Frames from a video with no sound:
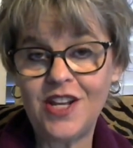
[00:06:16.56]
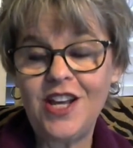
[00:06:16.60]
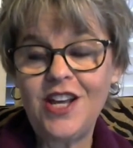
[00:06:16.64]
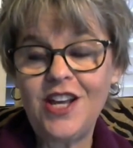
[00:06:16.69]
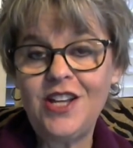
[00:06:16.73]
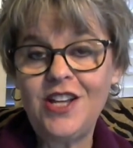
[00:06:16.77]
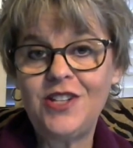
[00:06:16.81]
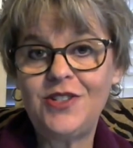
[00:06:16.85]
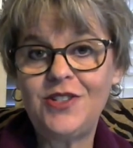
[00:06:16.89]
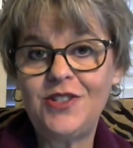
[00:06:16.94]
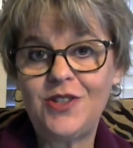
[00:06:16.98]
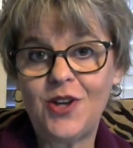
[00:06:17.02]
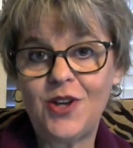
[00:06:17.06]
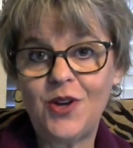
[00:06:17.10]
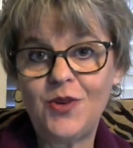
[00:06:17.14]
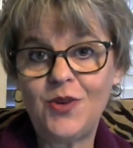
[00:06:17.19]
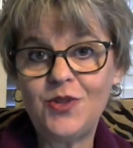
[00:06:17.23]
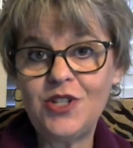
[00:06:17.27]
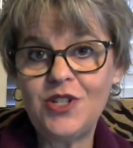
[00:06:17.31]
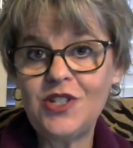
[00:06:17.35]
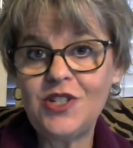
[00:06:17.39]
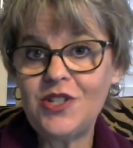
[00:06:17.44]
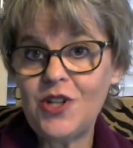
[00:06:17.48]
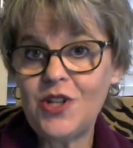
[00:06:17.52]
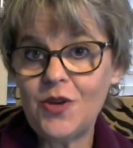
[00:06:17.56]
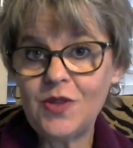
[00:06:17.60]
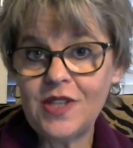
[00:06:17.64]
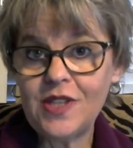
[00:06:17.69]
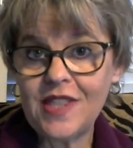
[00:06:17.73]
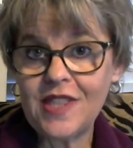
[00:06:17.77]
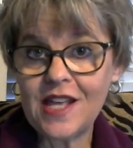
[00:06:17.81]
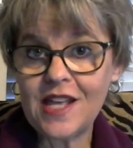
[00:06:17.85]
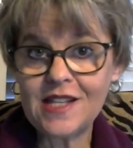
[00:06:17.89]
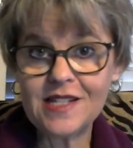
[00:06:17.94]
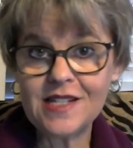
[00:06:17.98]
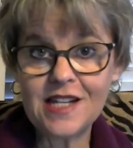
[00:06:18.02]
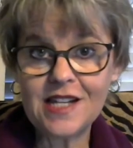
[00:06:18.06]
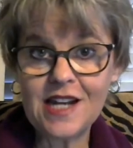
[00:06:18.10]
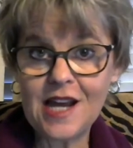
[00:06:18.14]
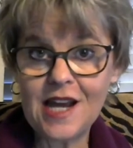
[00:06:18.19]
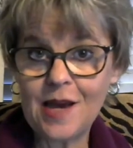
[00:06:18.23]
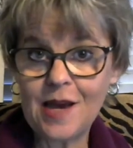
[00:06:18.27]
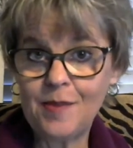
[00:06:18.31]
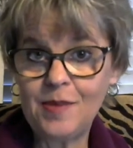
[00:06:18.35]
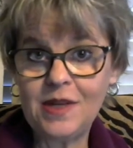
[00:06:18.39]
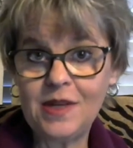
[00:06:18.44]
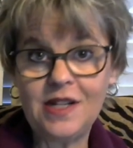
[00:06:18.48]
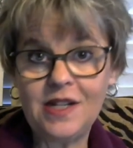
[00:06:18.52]
So just know that that's going to
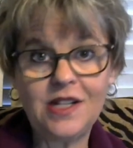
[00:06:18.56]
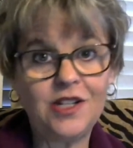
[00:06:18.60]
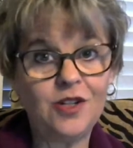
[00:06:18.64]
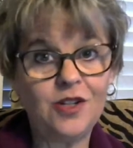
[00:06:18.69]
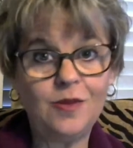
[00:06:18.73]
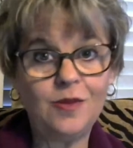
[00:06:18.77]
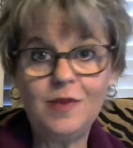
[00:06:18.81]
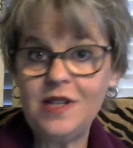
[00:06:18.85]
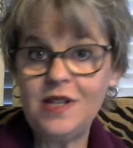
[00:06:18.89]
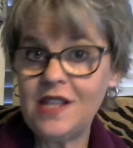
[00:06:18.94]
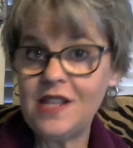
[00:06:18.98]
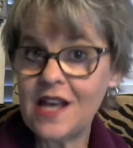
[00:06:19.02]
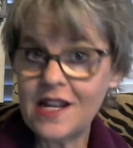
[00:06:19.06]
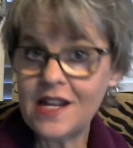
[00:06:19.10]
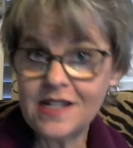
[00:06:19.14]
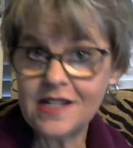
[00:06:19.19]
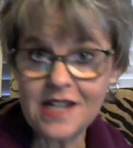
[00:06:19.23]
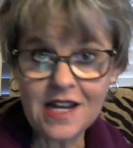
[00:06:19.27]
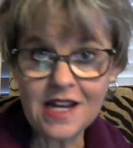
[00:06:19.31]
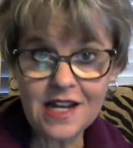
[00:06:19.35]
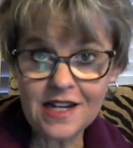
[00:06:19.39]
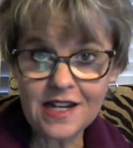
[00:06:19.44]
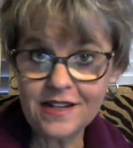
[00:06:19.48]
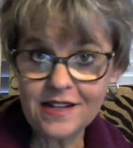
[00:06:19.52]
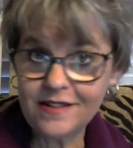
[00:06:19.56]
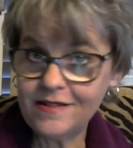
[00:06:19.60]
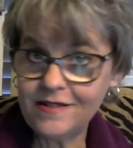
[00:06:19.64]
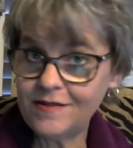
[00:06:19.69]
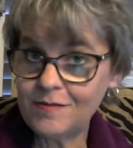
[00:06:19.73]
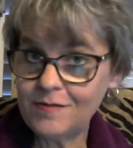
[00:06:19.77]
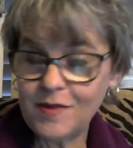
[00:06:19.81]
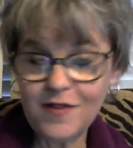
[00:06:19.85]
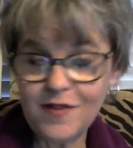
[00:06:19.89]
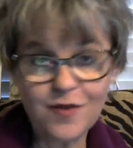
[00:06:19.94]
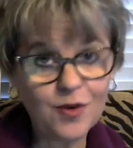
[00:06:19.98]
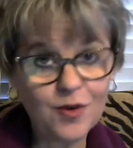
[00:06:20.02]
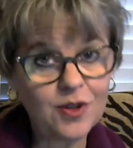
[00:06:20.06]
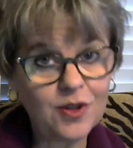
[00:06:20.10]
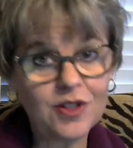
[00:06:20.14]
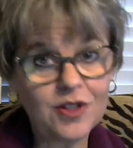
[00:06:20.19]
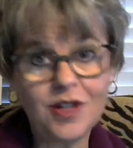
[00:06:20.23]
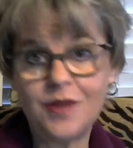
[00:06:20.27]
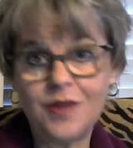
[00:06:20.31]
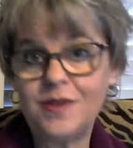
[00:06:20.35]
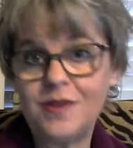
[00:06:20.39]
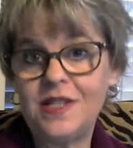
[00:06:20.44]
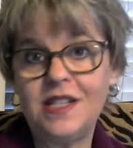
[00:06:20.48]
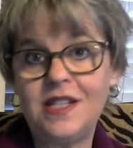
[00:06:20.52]
happen. It could be that day before
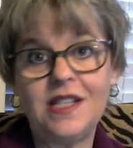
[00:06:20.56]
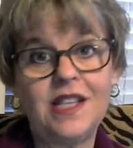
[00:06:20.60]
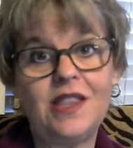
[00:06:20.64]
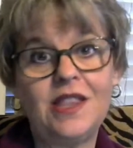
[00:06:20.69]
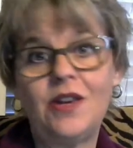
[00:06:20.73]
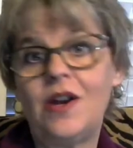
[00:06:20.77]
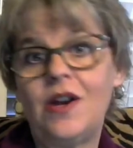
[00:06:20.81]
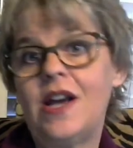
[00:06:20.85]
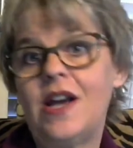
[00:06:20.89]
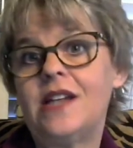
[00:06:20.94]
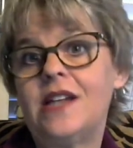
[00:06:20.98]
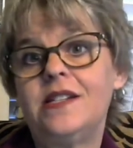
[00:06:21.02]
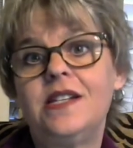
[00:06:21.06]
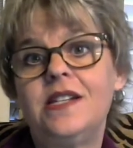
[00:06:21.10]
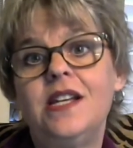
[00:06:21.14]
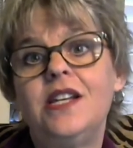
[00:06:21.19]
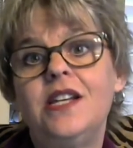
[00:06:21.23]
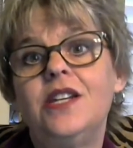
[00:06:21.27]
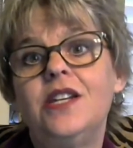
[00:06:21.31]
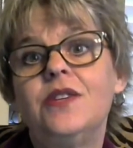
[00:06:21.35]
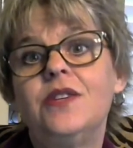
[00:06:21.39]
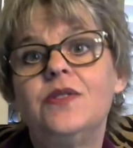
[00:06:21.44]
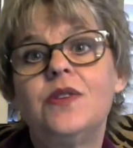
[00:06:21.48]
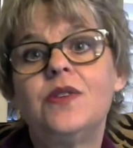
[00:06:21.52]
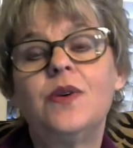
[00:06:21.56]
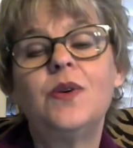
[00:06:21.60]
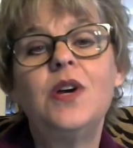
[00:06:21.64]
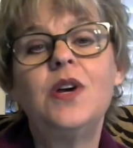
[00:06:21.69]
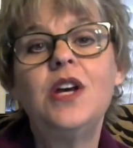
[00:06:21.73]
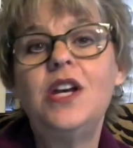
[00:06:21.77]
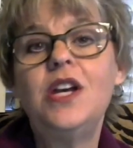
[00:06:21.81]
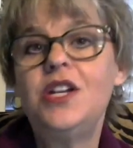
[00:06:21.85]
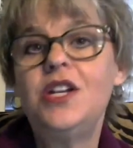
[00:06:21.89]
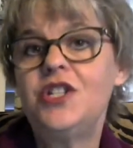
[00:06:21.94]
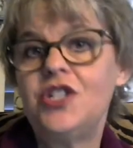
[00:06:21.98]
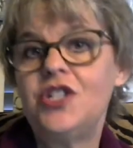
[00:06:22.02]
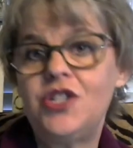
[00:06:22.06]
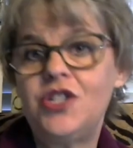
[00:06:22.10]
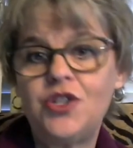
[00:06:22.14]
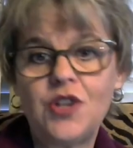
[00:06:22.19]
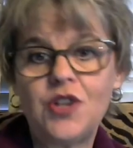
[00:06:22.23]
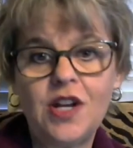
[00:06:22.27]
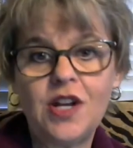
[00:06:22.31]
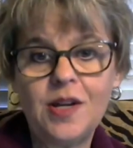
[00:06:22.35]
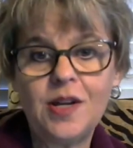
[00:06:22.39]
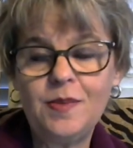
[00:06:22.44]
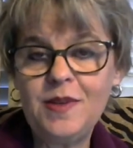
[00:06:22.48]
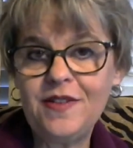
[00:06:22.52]
closing that they're asking you. So just try
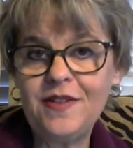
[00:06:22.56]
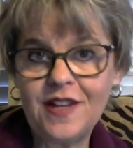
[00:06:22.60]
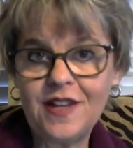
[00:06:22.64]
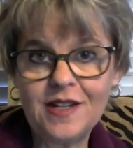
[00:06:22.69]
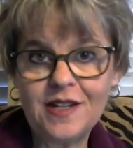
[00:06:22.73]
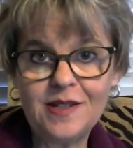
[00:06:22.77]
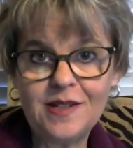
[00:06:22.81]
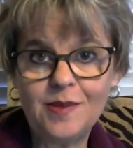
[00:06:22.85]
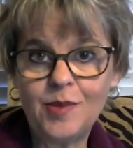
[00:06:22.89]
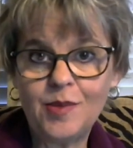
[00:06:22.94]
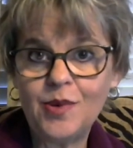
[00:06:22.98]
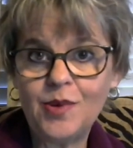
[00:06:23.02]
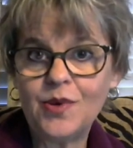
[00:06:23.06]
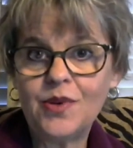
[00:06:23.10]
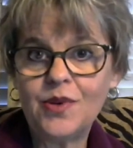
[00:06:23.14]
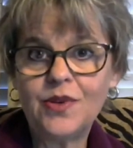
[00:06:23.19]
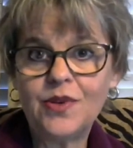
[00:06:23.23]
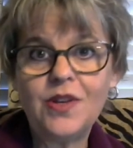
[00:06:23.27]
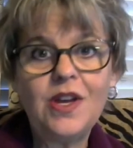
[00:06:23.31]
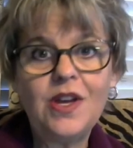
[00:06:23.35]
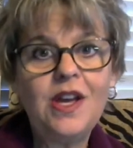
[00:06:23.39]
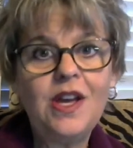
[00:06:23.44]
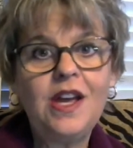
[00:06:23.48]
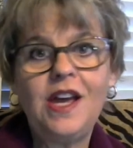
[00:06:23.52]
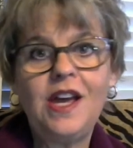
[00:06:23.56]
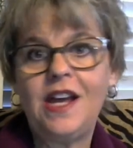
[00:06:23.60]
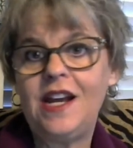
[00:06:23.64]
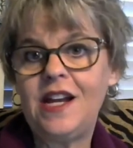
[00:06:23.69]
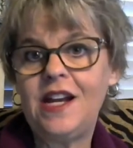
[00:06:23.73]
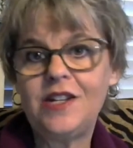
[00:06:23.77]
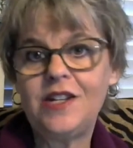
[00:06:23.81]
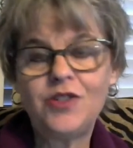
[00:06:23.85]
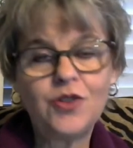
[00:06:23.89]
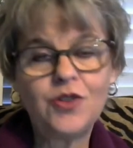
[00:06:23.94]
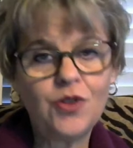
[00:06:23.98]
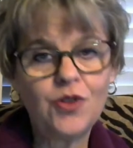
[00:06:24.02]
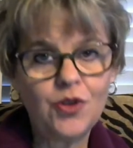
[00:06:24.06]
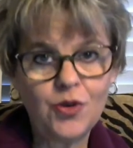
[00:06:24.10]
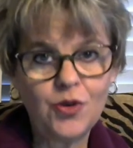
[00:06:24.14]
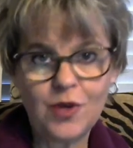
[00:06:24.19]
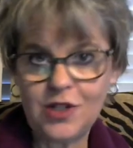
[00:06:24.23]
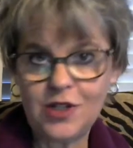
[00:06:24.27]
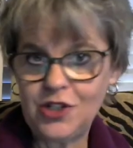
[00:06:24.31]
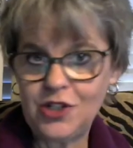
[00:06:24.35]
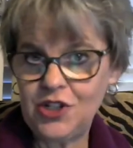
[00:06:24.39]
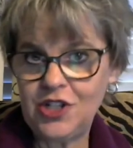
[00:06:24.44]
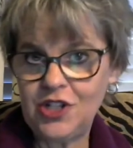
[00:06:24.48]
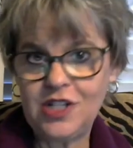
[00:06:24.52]
to be flexible and answer their
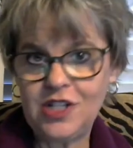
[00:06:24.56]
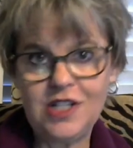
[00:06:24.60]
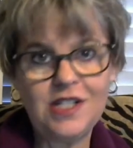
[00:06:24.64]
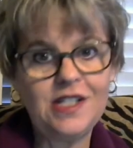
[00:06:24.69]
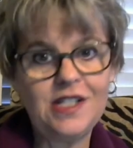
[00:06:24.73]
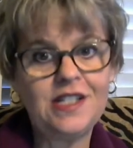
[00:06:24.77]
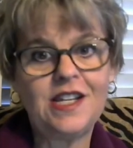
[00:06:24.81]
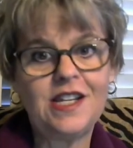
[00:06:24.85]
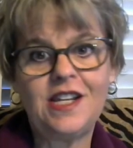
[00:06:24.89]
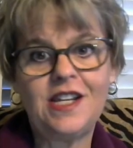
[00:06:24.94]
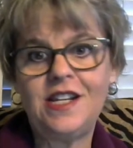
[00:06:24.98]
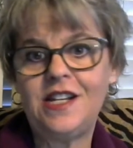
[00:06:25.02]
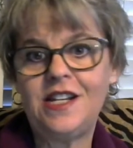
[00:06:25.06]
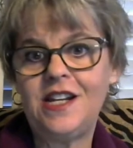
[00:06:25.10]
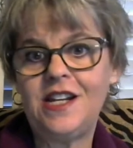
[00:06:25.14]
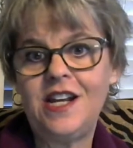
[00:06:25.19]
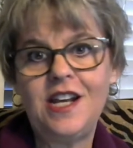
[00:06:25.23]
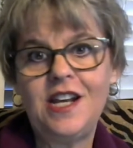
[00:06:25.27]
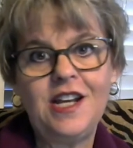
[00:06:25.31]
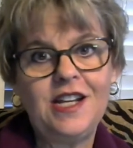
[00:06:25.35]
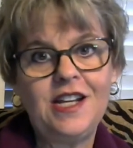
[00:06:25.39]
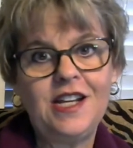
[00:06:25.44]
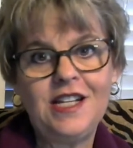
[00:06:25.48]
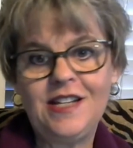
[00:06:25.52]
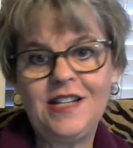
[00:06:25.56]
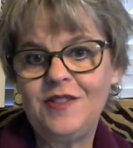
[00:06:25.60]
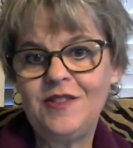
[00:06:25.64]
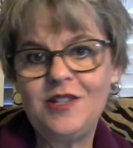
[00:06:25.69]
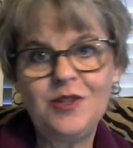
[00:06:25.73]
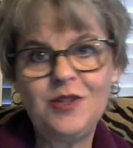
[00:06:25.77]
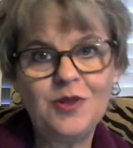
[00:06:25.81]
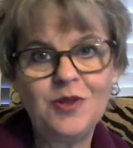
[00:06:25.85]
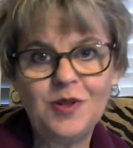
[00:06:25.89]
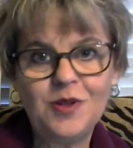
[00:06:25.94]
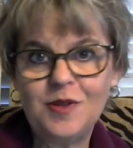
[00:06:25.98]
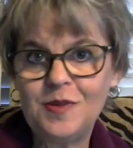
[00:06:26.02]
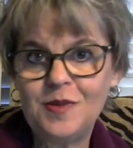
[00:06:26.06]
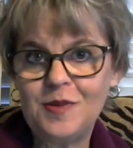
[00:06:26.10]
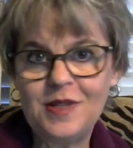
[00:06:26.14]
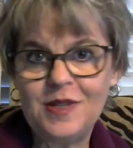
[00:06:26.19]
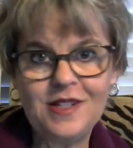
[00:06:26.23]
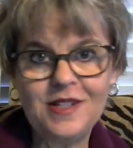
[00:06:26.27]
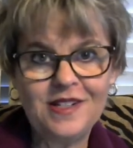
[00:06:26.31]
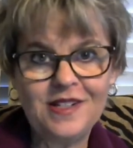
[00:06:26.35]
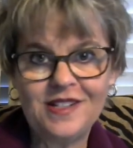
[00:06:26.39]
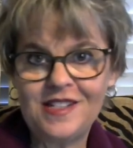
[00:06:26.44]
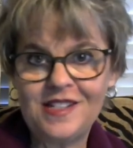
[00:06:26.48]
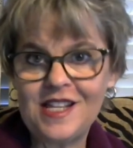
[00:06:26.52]
questions and give it to them
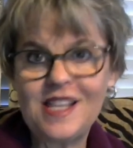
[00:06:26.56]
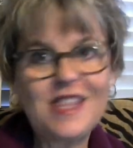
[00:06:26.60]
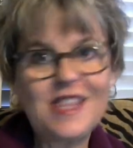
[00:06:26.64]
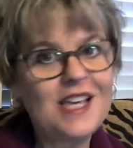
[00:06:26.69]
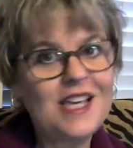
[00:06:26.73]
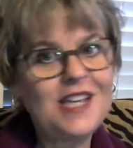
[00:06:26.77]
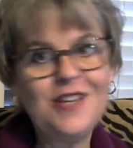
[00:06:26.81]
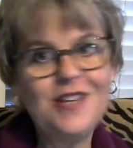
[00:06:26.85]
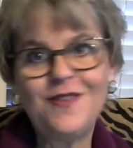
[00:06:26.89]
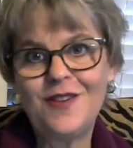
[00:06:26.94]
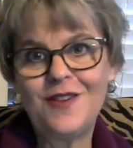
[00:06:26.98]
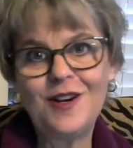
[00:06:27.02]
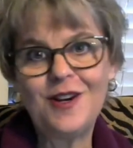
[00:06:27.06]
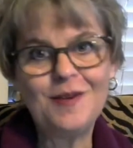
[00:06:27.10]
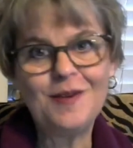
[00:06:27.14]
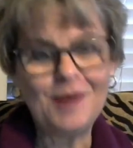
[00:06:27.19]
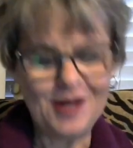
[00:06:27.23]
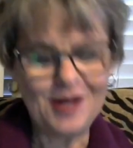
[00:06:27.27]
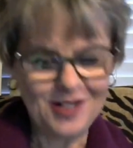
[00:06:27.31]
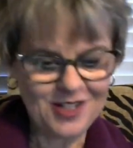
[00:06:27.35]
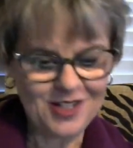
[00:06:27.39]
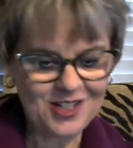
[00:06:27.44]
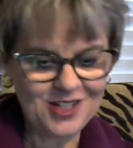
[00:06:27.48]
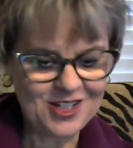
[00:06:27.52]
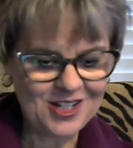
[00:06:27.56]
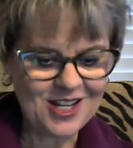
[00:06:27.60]
and say thank you very much.